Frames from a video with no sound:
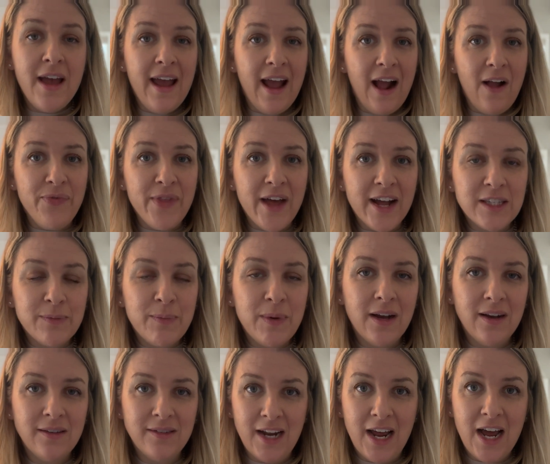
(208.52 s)
and that's
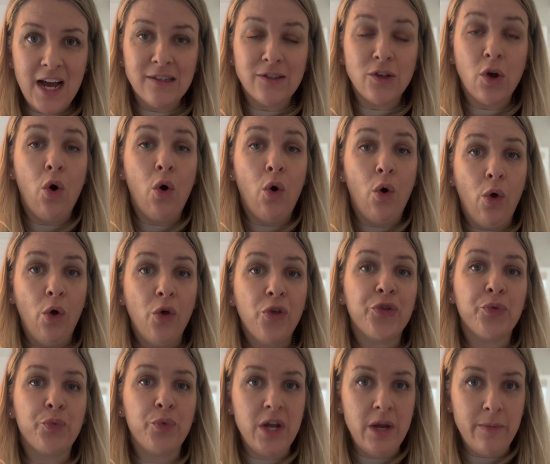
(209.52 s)
because it has all
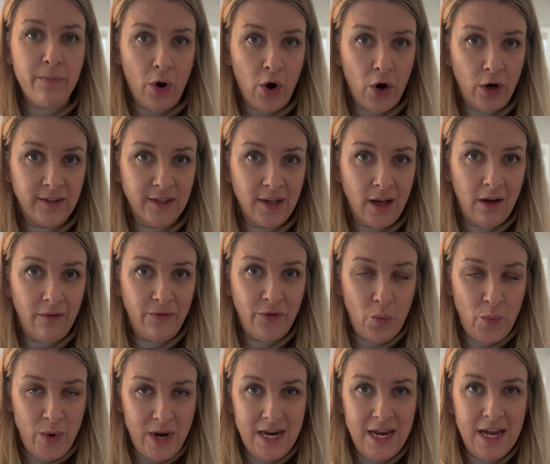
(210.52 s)
three parts of
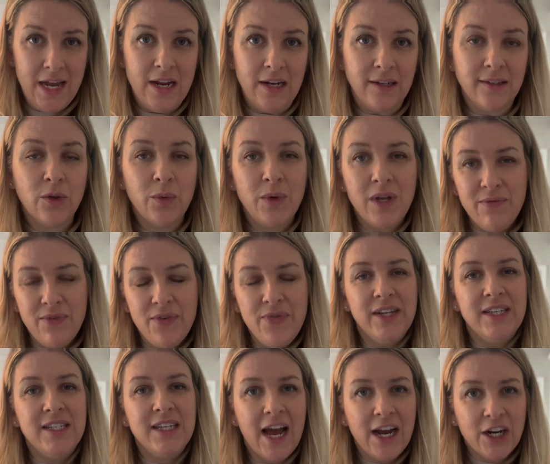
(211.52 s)
the wheat in it. So even
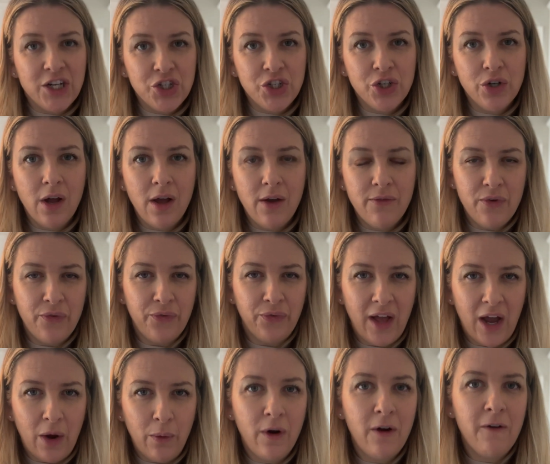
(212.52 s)
the texture of the
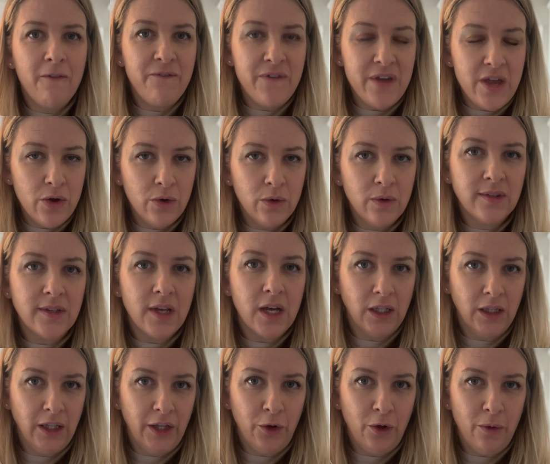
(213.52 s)
flour feels a
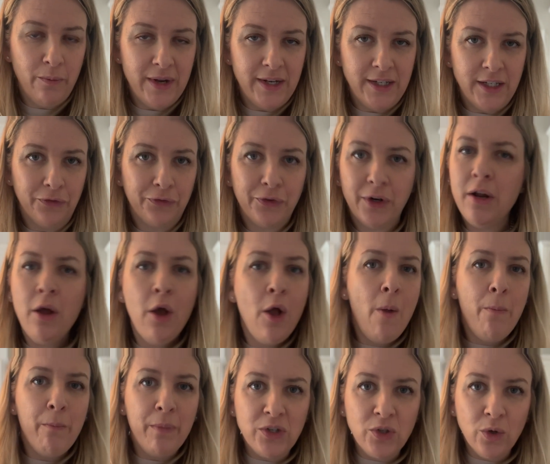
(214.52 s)
little bit different.
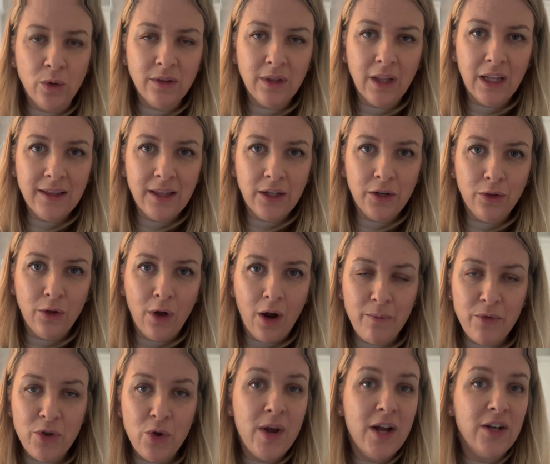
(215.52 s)
But don't let that
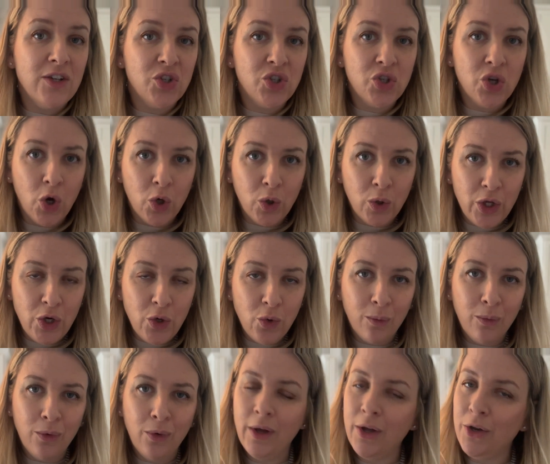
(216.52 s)
alarm you. It's totally
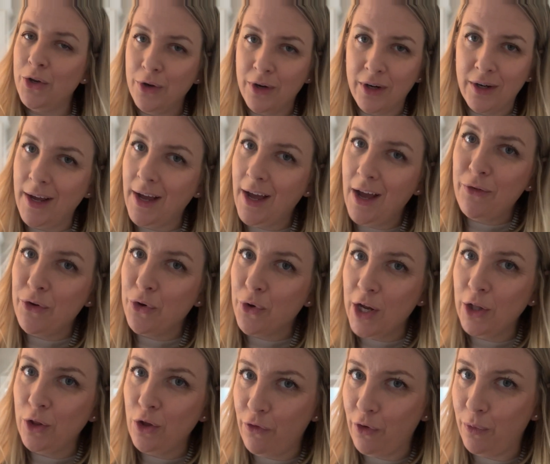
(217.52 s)
normal, and you're gonna have a
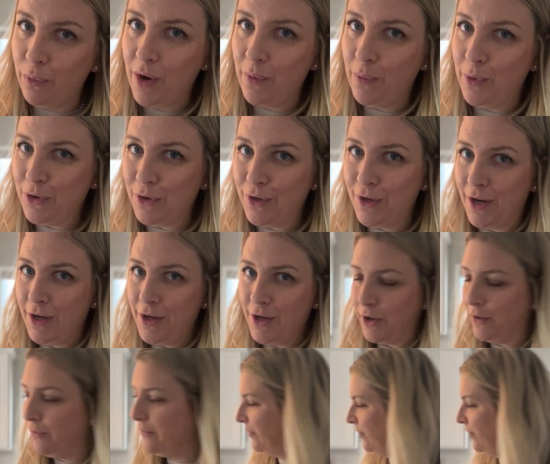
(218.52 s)
great loaf of bread when you're done here.